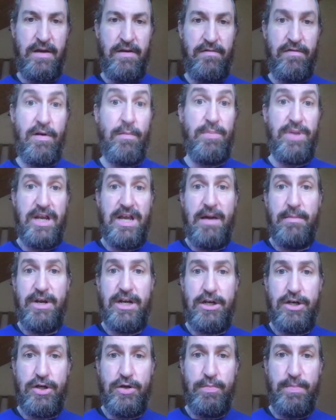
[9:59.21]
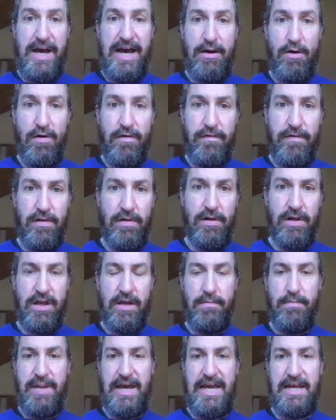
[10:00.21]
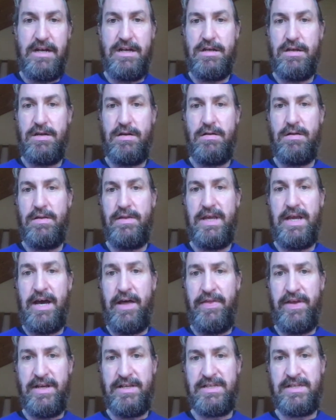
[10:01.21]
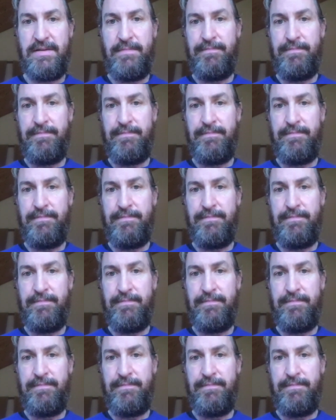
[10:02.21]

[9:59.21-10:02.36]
from becoming too powerful compared to the others.